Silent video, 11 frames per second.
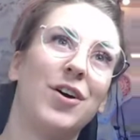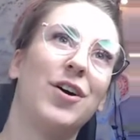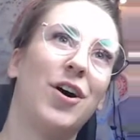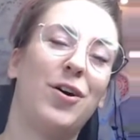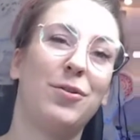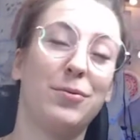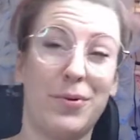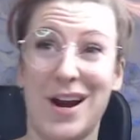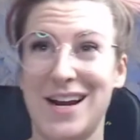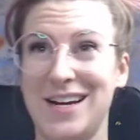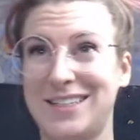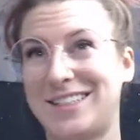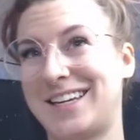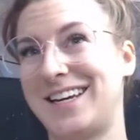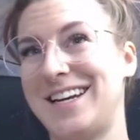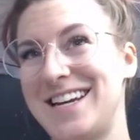All right,
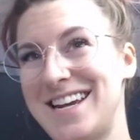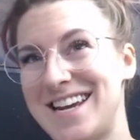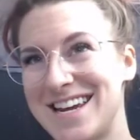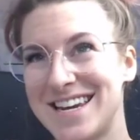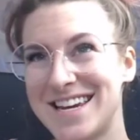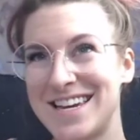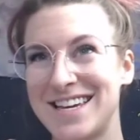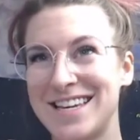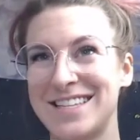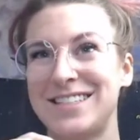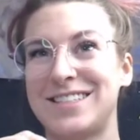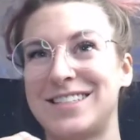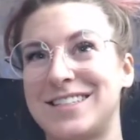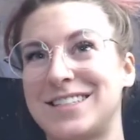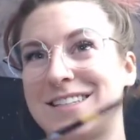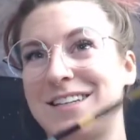kitties.
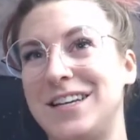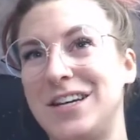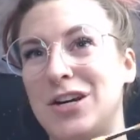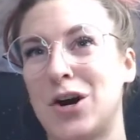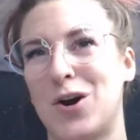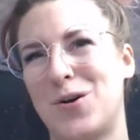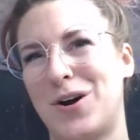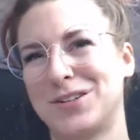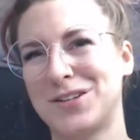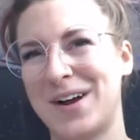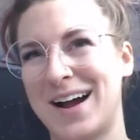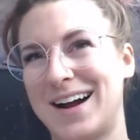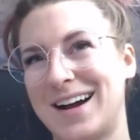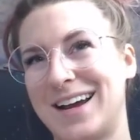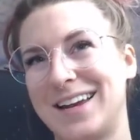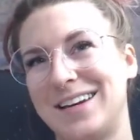Nico, also
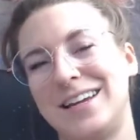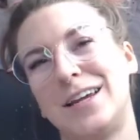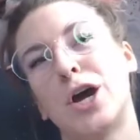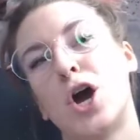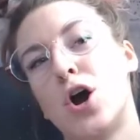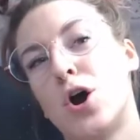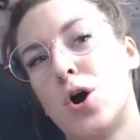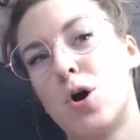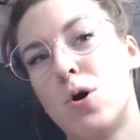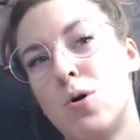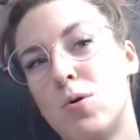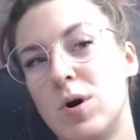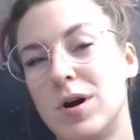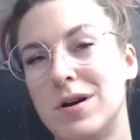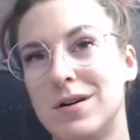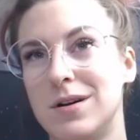hi, Nico.
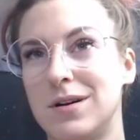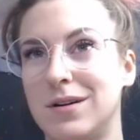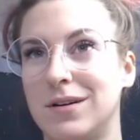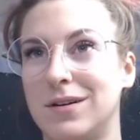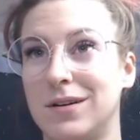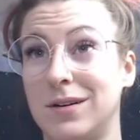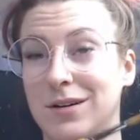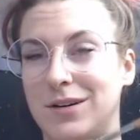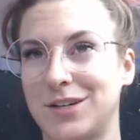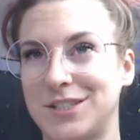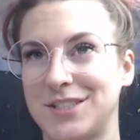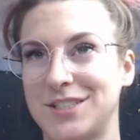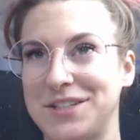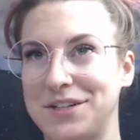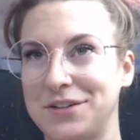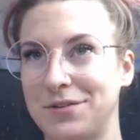Good to
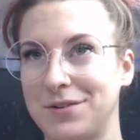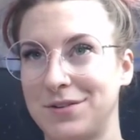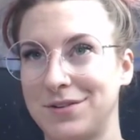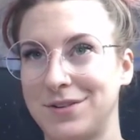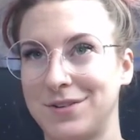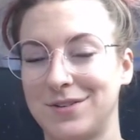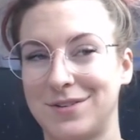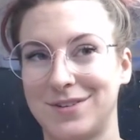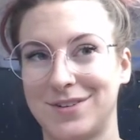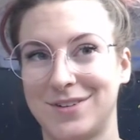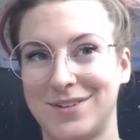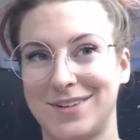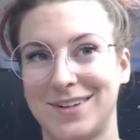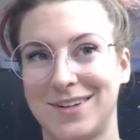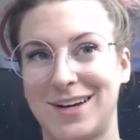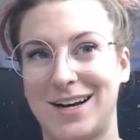see
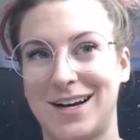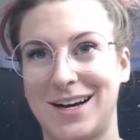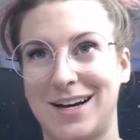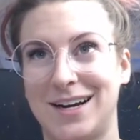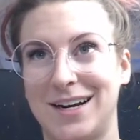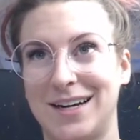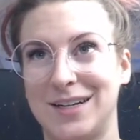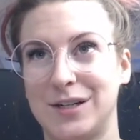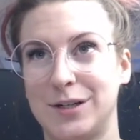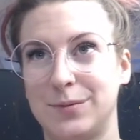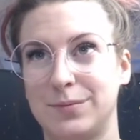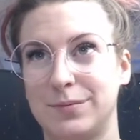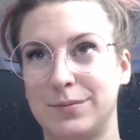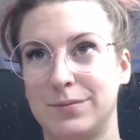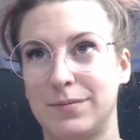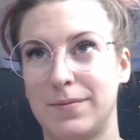you. Um.
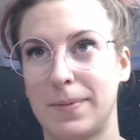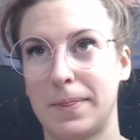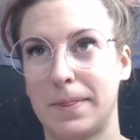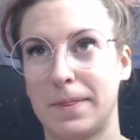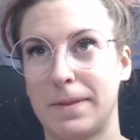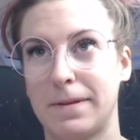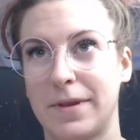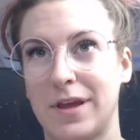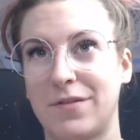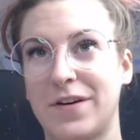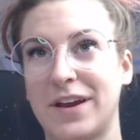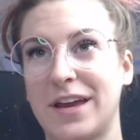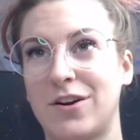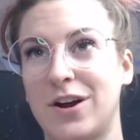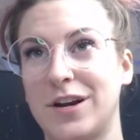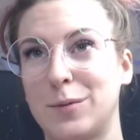If I get
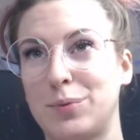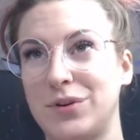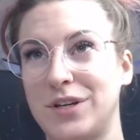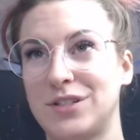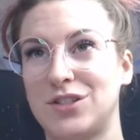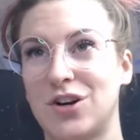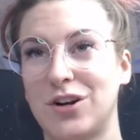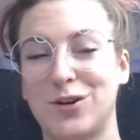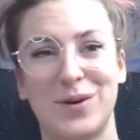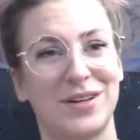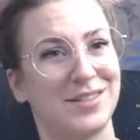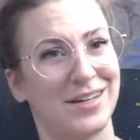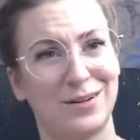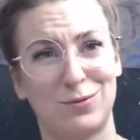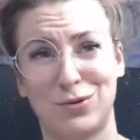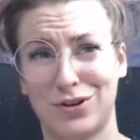on it, please document it.
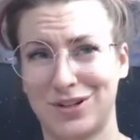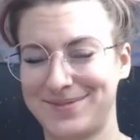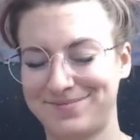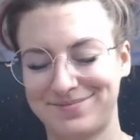Well,